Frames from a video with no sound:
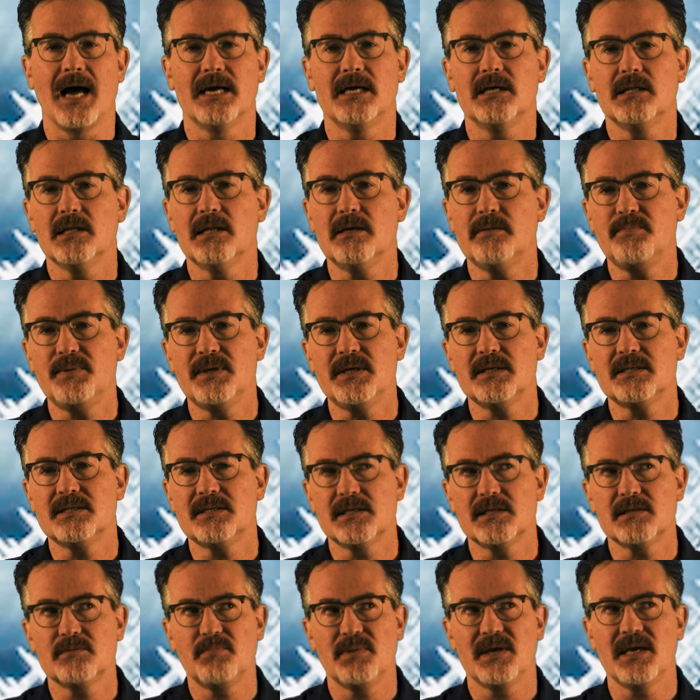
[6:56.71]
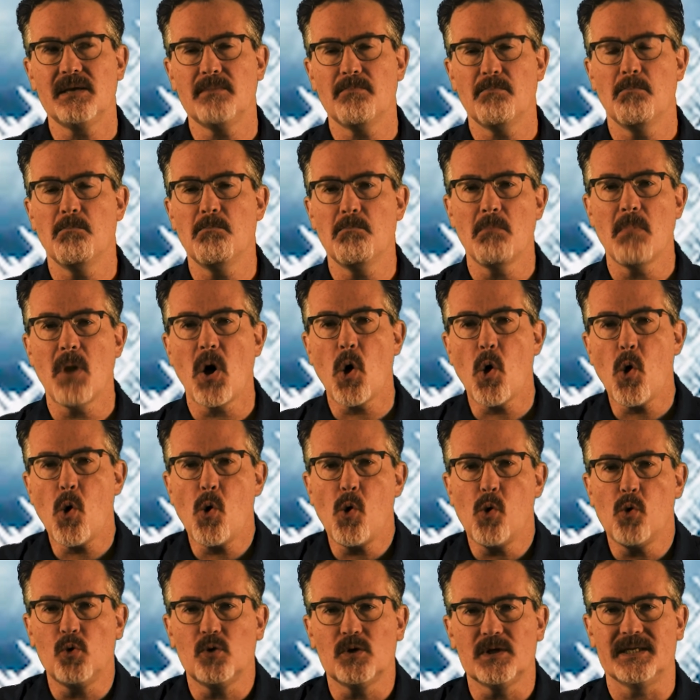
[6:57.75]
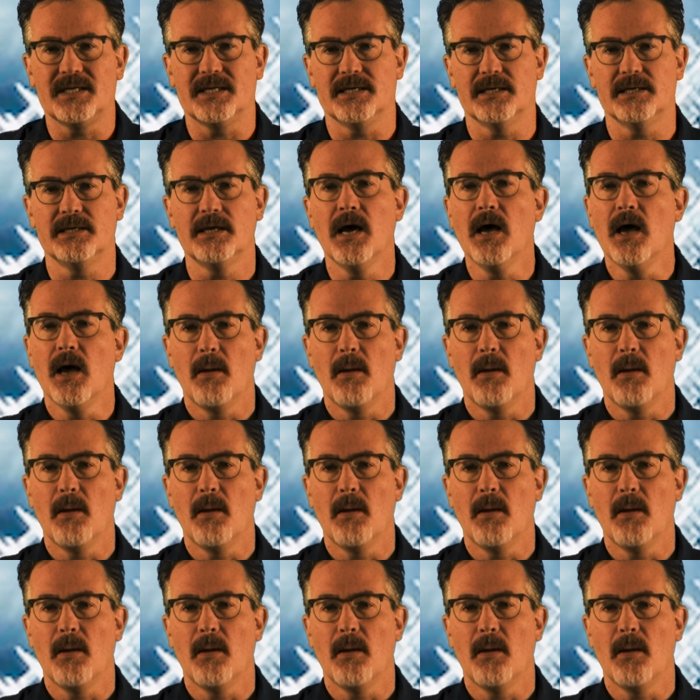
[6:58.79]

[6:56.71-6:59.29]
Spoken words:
Alypius is being molded